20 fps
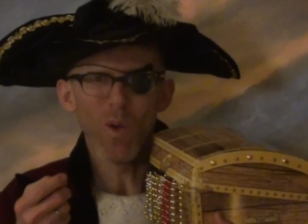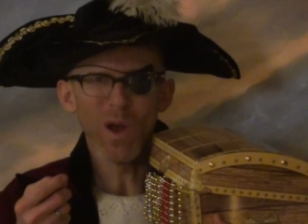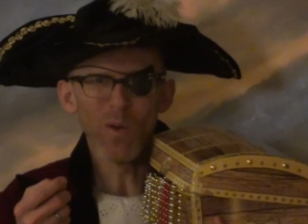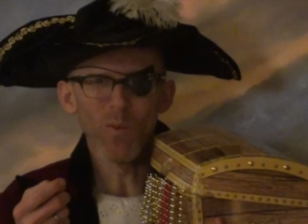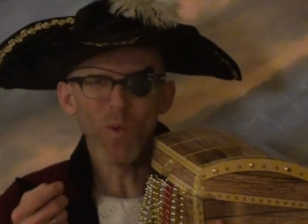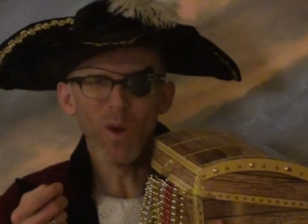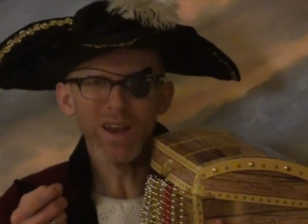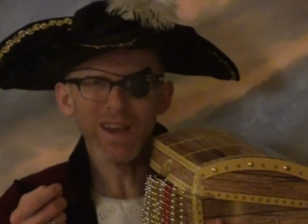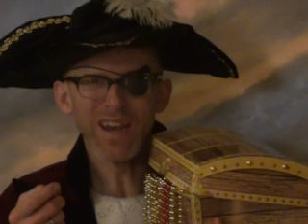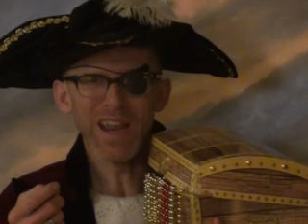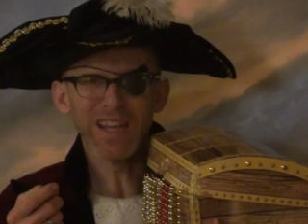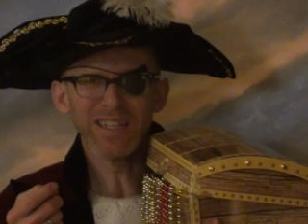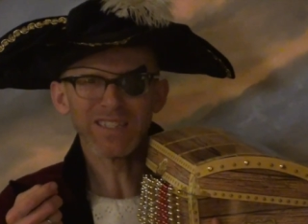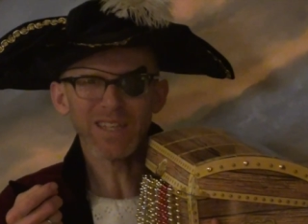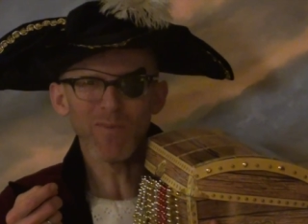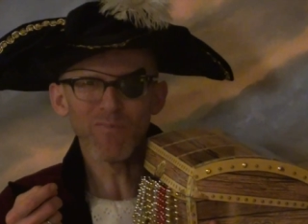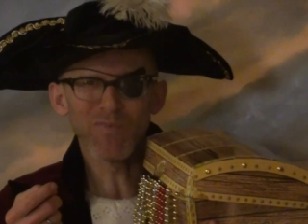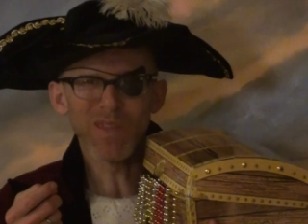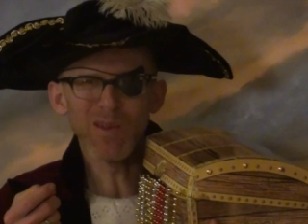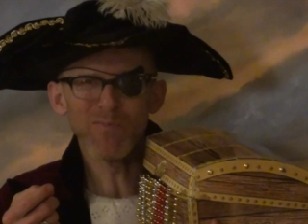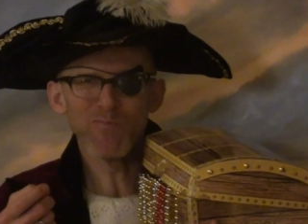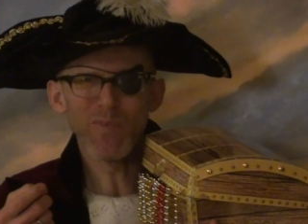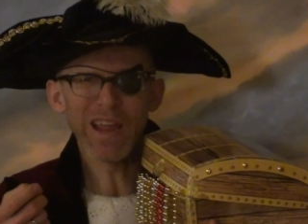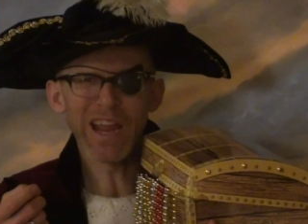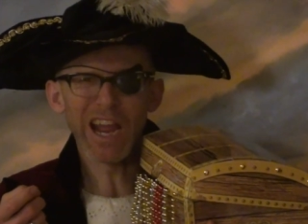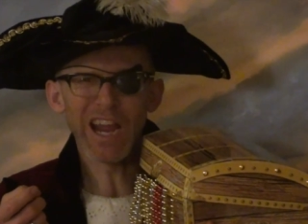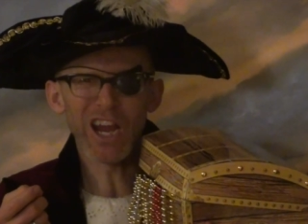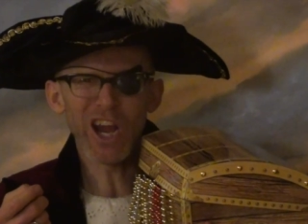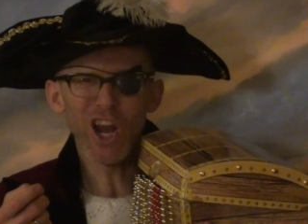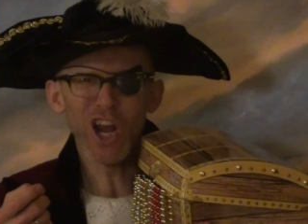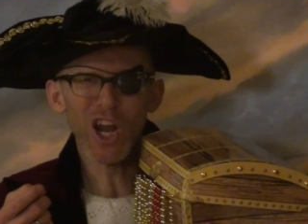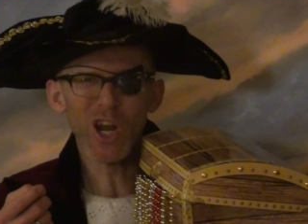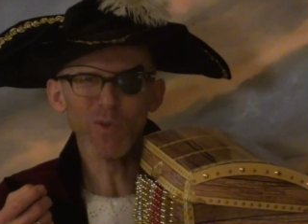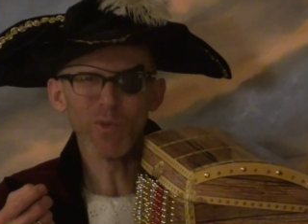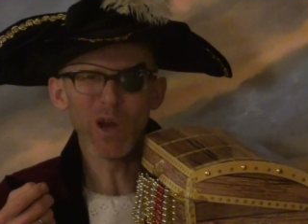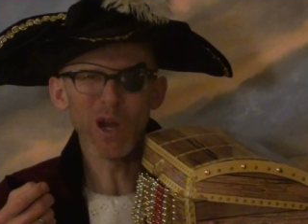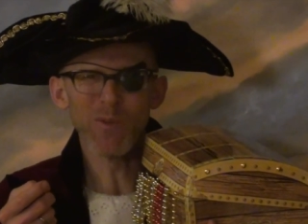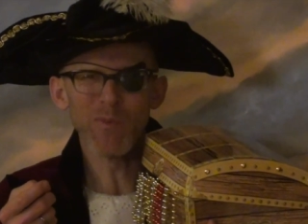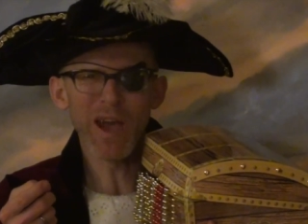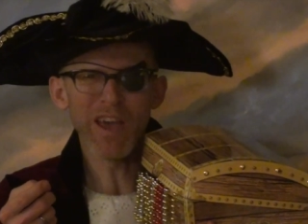But one day something big occurred,
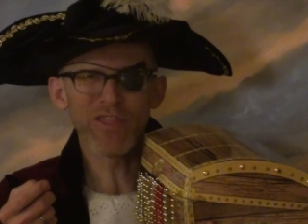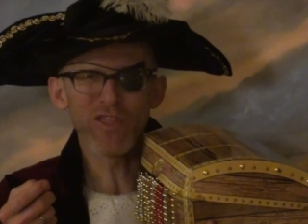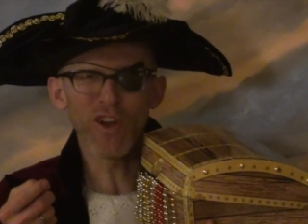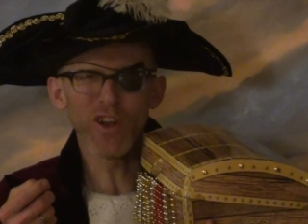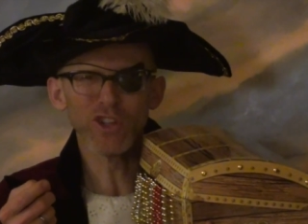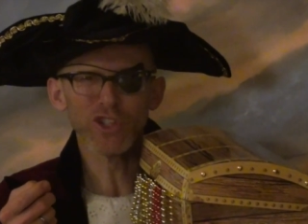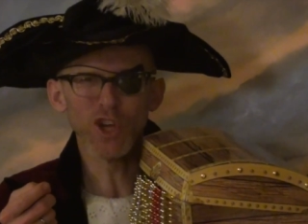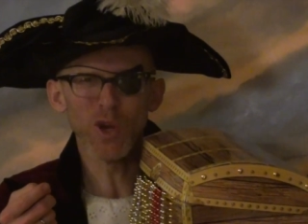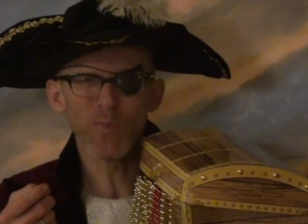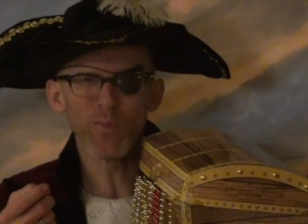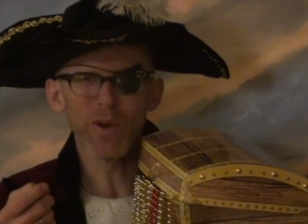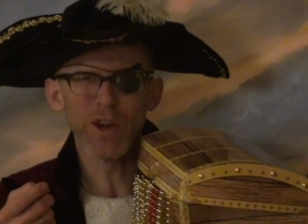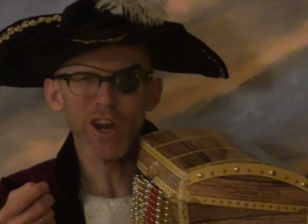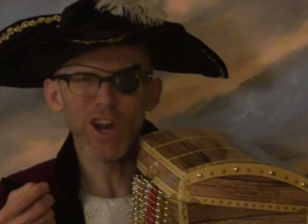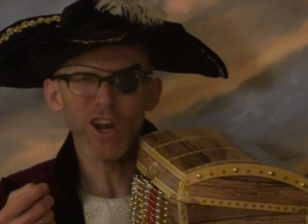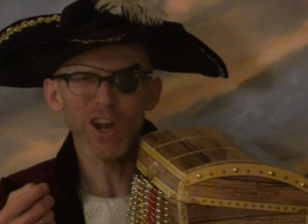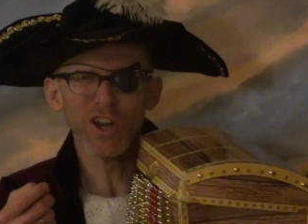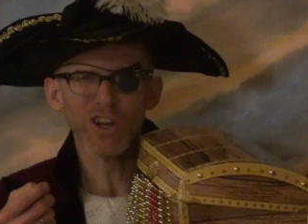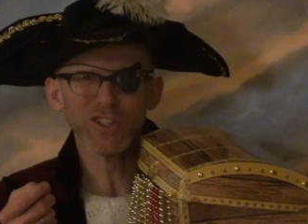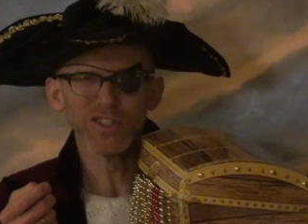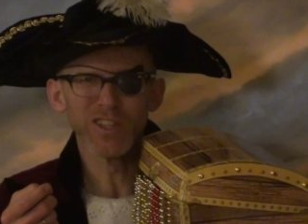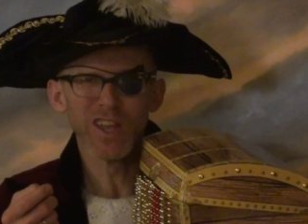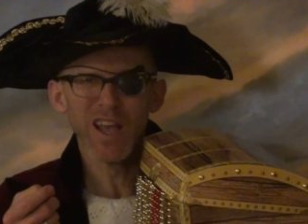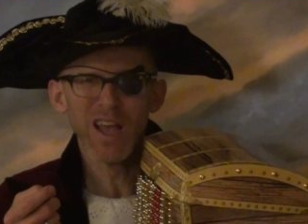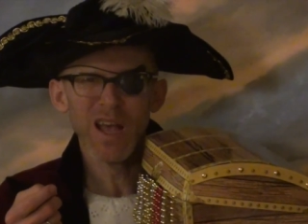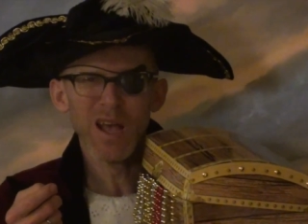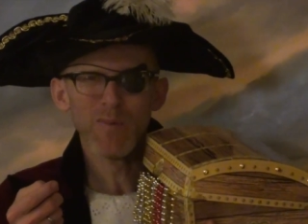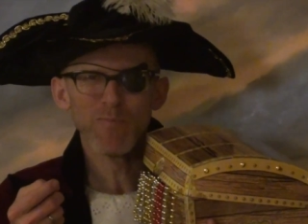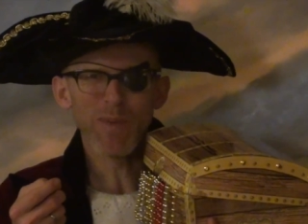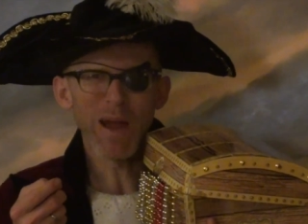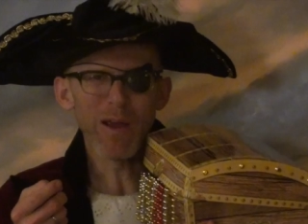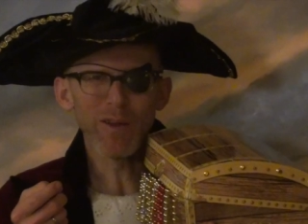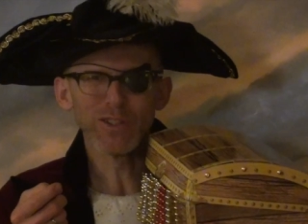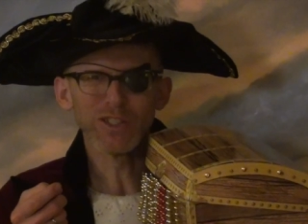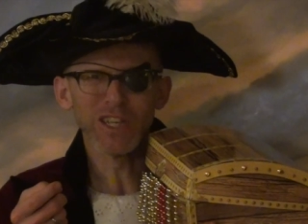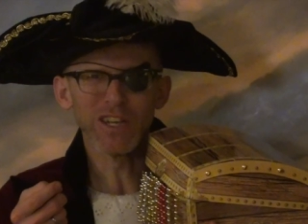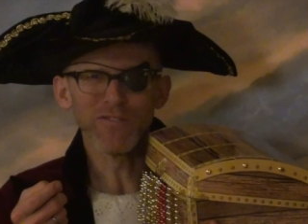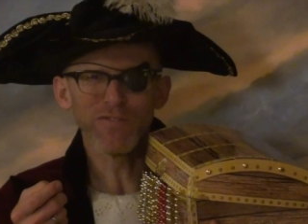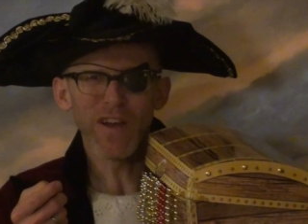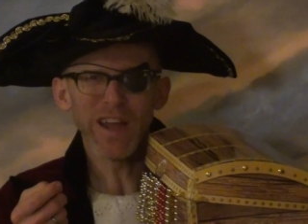we were math entrepreneurs.
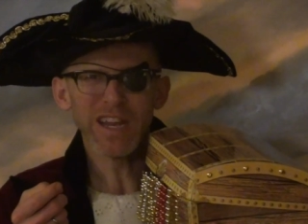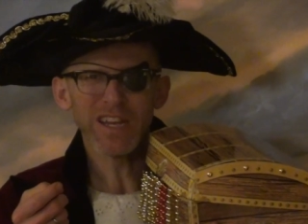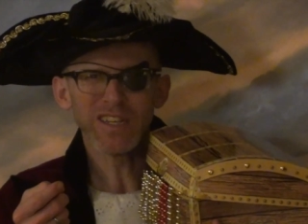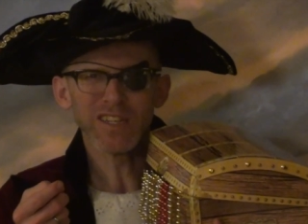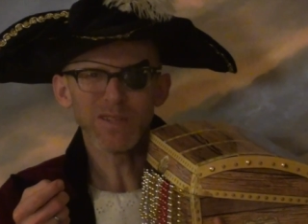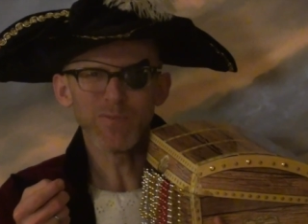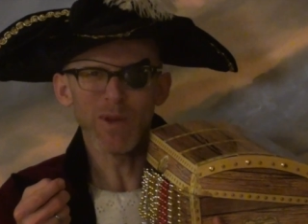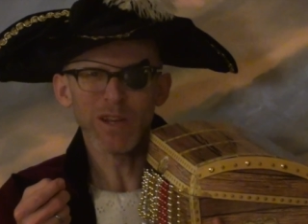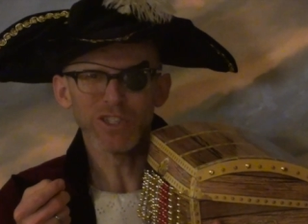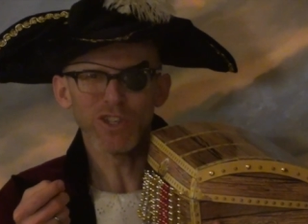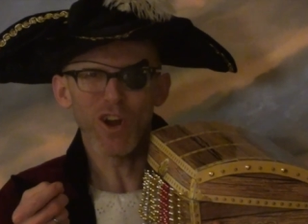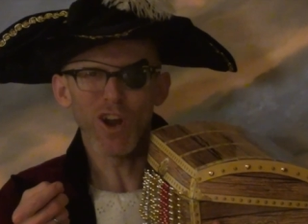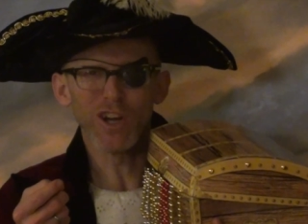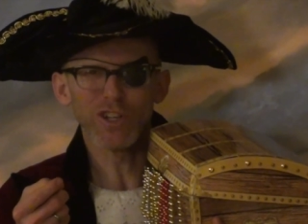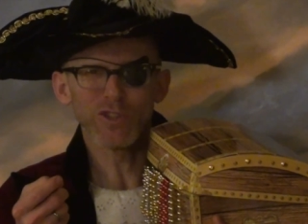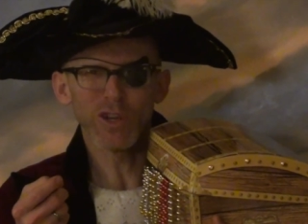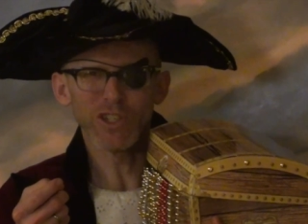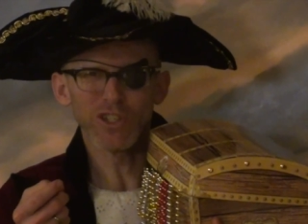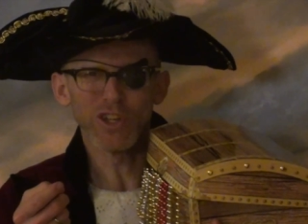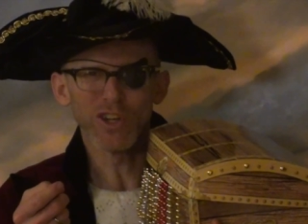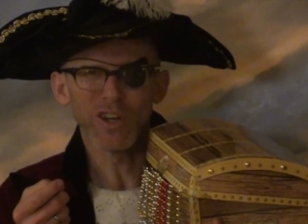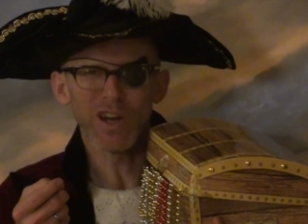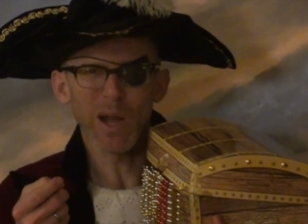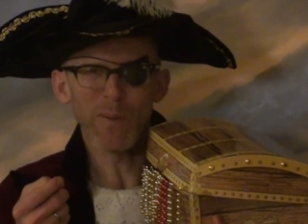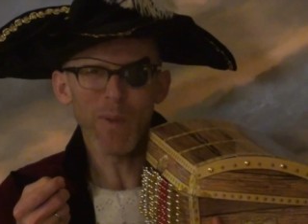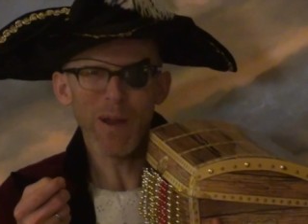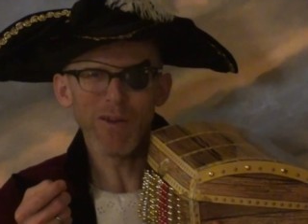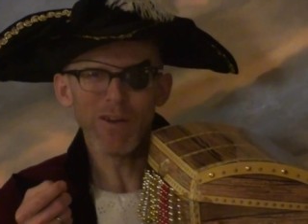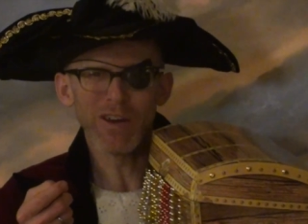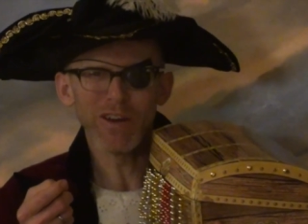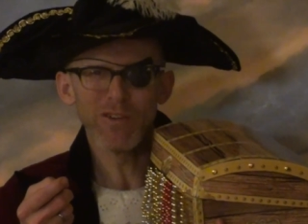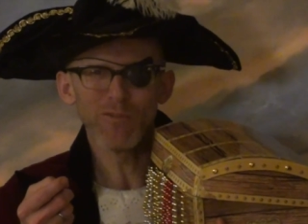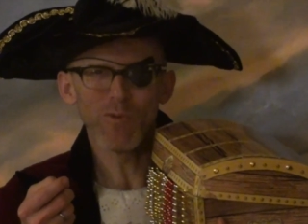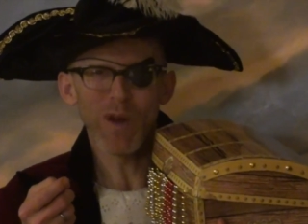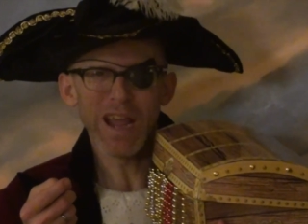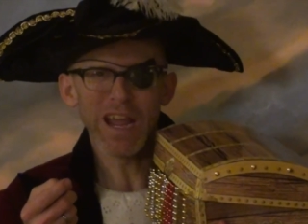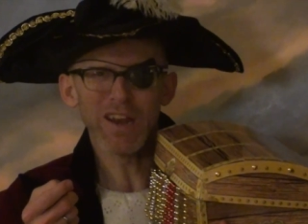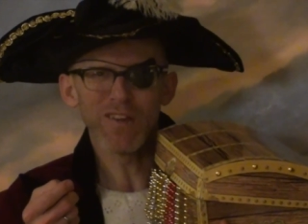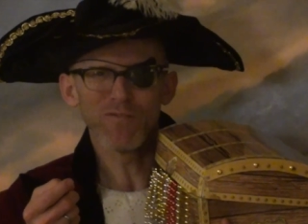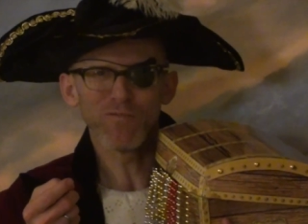Pirates in a fight to measure our treasure, a pirate
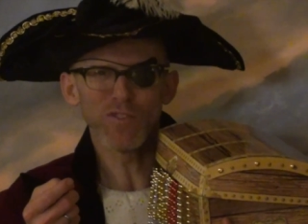riot for